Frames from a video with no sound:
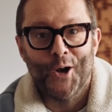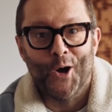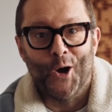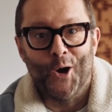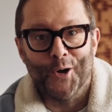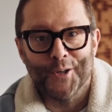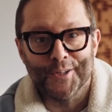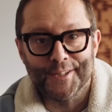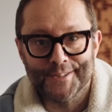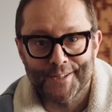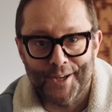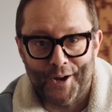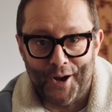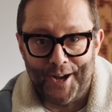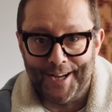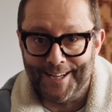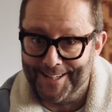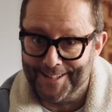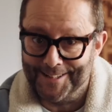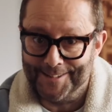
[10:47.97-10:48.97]
on
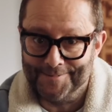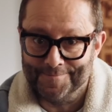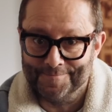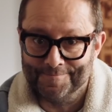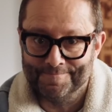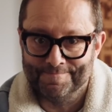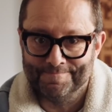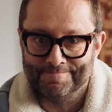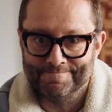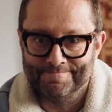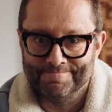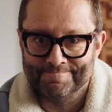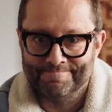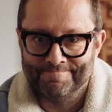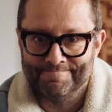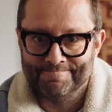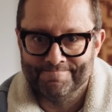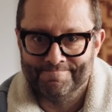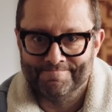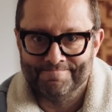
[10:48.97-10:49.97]
Tidal.
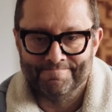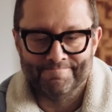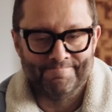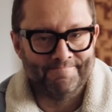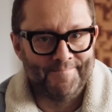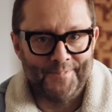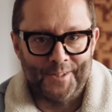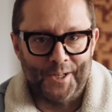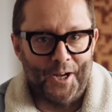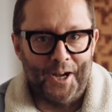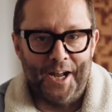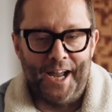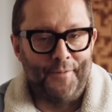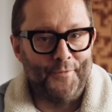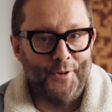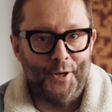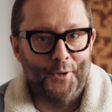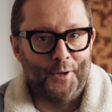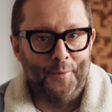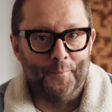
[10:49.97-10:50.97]
I
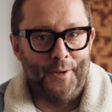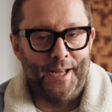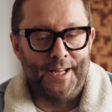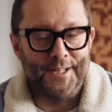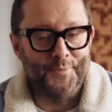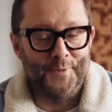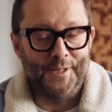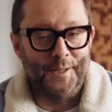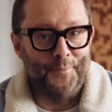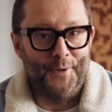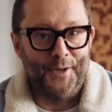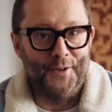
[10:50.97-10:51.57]
have no complaints with it